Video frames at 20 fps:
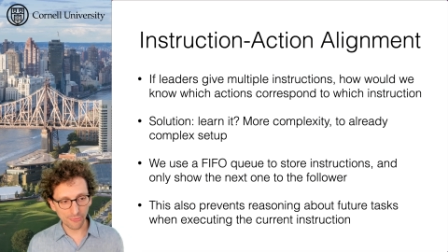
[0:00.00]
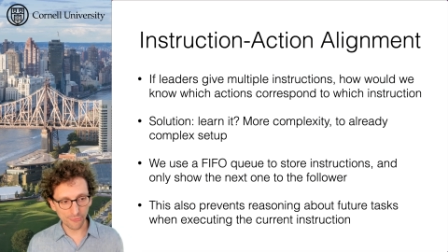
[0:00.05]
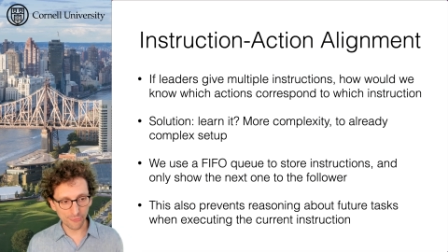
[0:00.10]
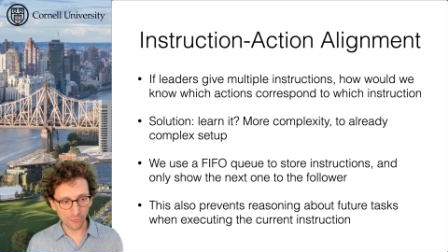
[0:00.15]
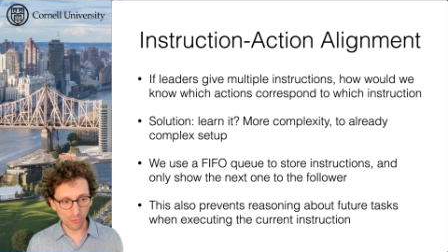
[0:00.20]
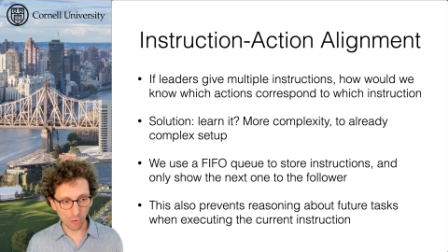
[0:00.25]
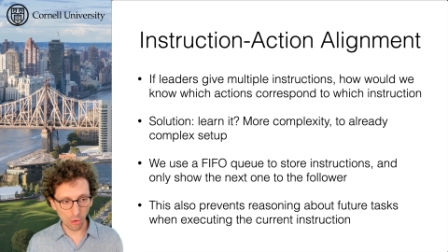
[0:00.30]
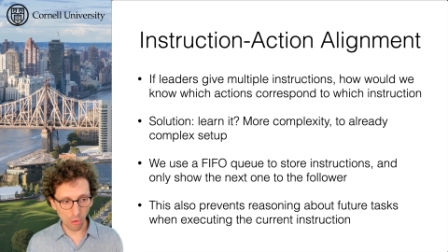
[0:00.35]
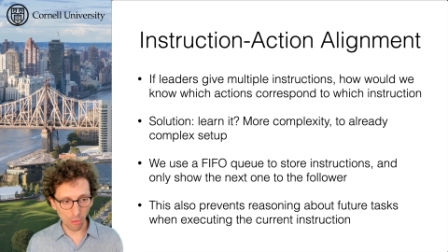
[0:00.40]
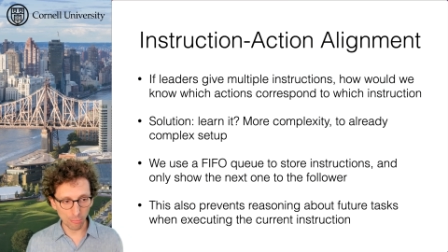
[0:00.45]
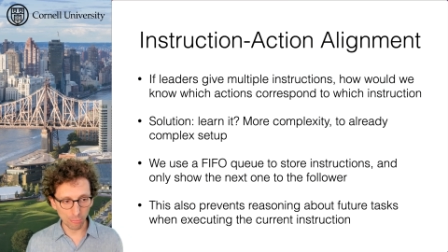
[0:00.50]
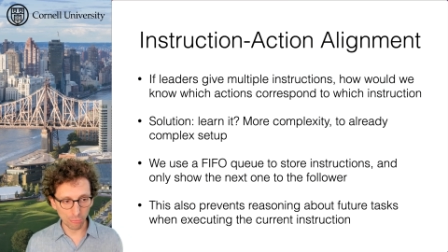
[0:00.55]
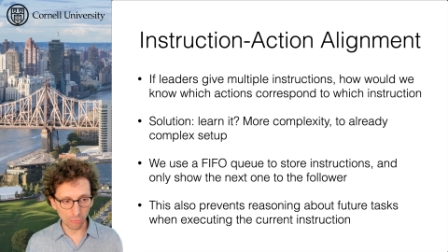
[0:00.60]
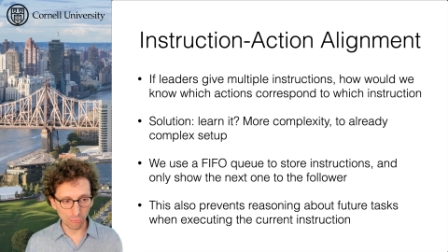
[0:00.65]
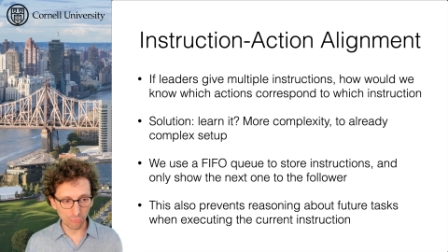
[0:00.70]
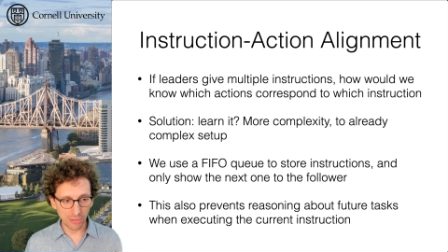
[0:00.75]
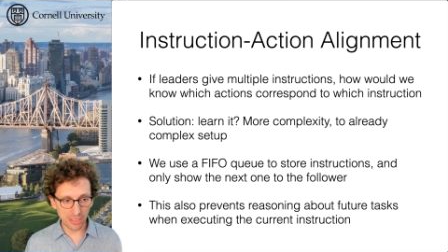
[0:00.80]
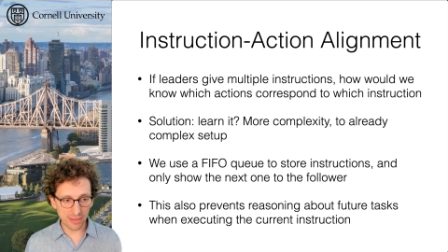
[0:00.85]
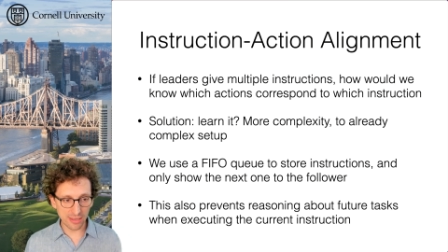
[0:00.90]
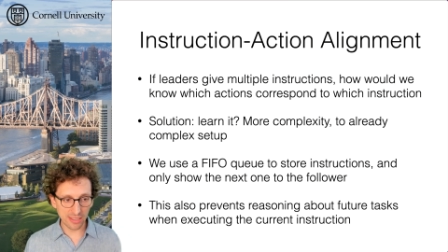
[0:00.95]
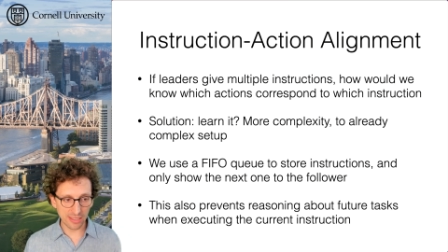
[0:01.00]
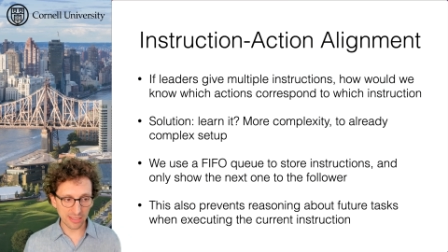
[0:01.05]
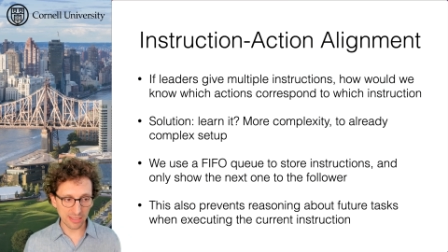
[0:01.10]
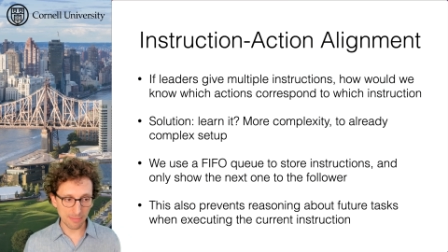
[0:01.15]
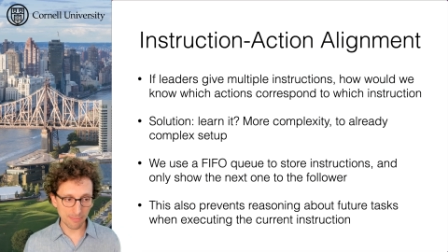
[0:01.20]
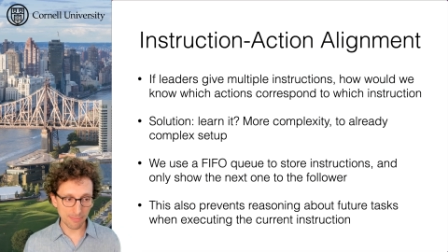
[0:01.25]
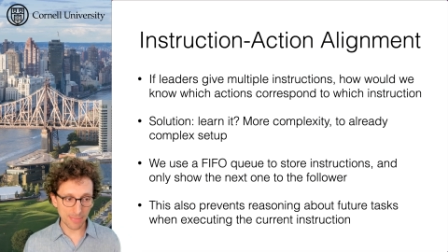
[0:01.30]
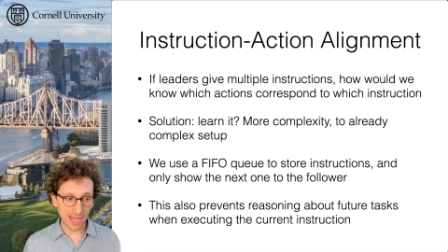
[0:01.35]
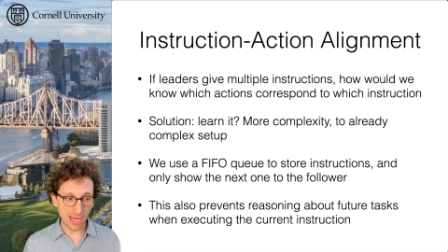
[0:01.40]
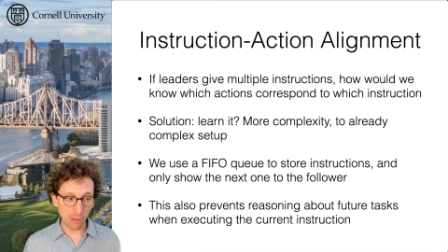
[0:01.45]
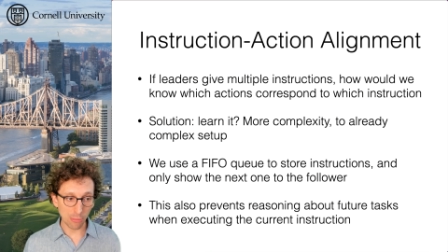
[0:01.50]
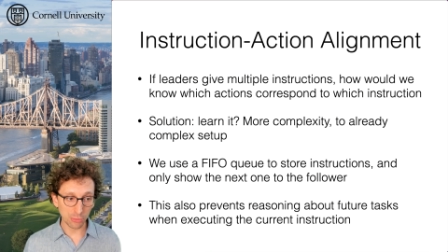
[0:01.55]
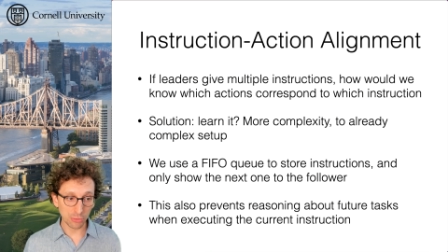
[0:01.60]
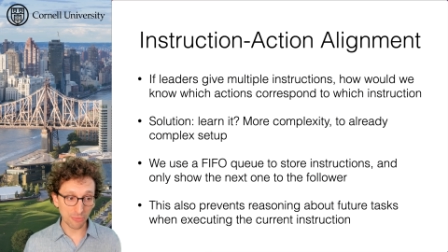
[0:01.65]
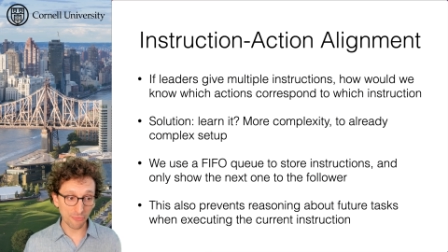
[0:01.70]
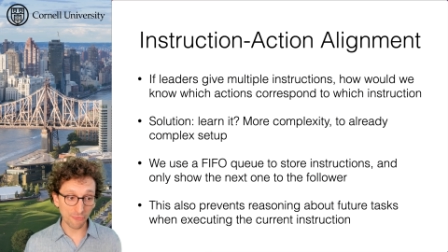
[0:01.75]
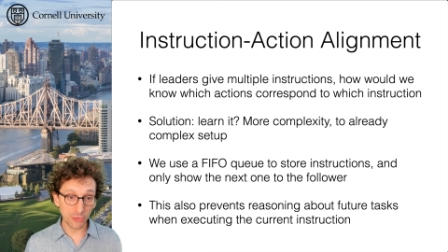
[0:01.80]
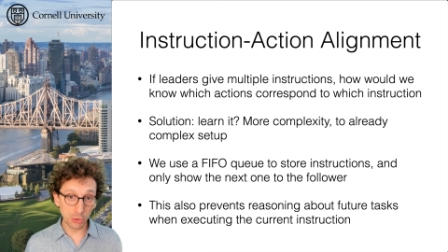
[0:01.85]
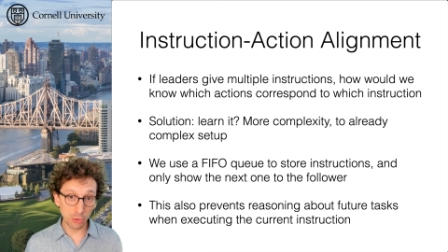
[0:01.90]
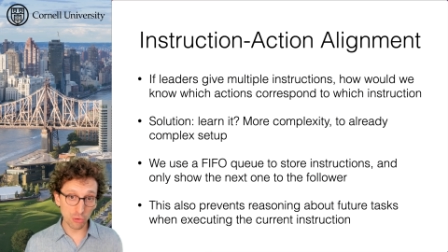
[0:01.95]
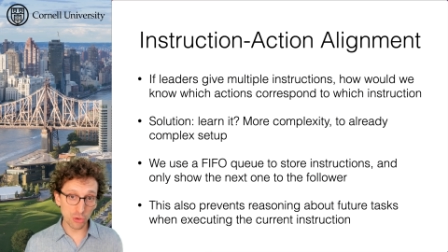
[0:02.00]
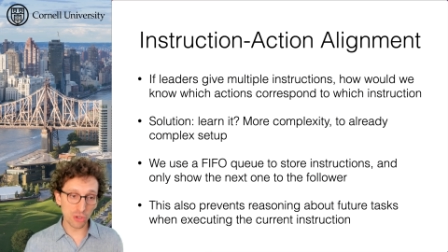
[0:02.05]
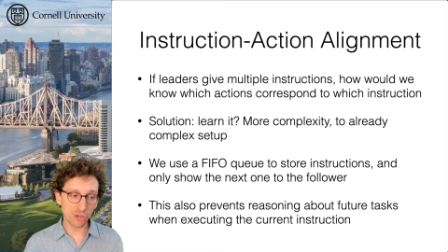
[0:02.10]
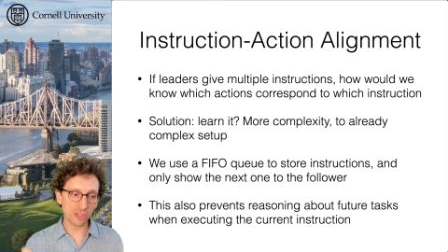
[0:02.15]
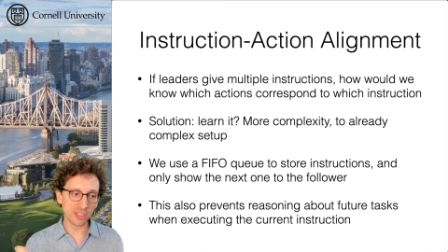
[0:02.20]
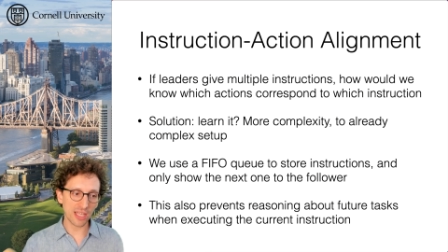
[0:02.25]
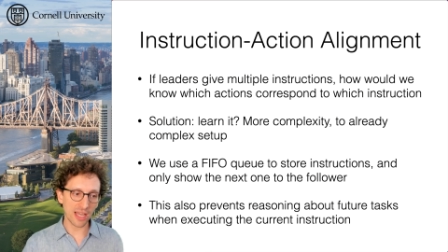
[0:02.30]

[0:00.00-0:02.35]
from reasoning about future